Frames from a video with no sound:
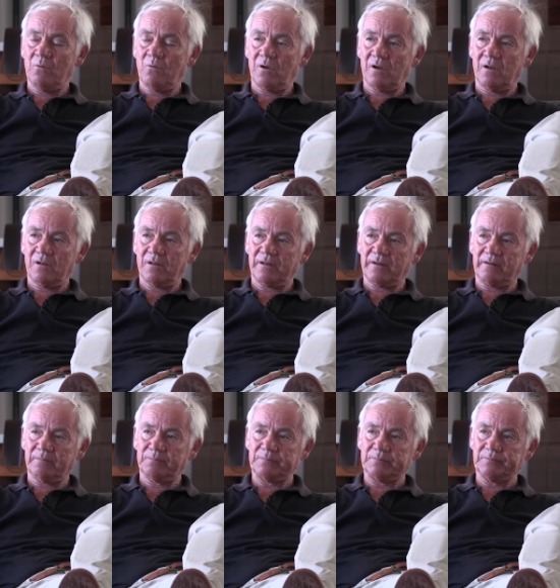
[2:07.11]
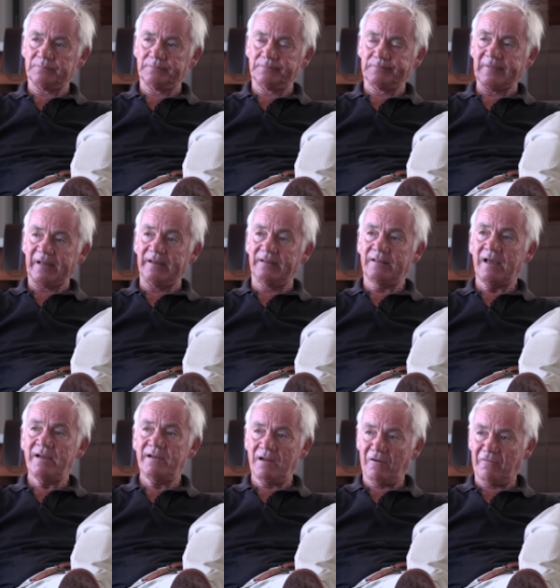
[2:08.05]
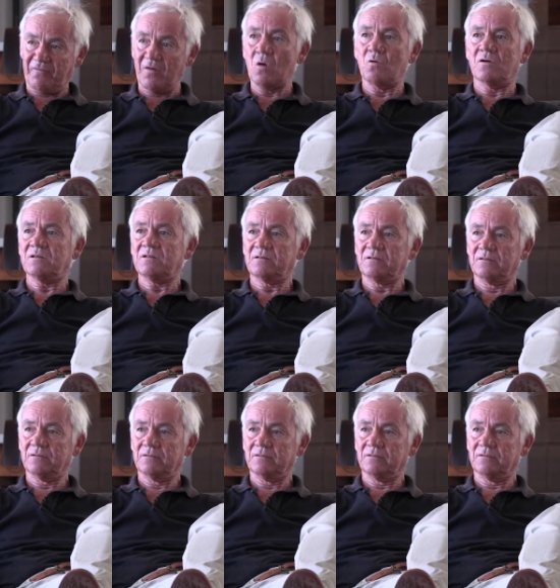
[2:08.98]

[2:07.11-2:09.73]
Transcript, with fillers: will retain our focus.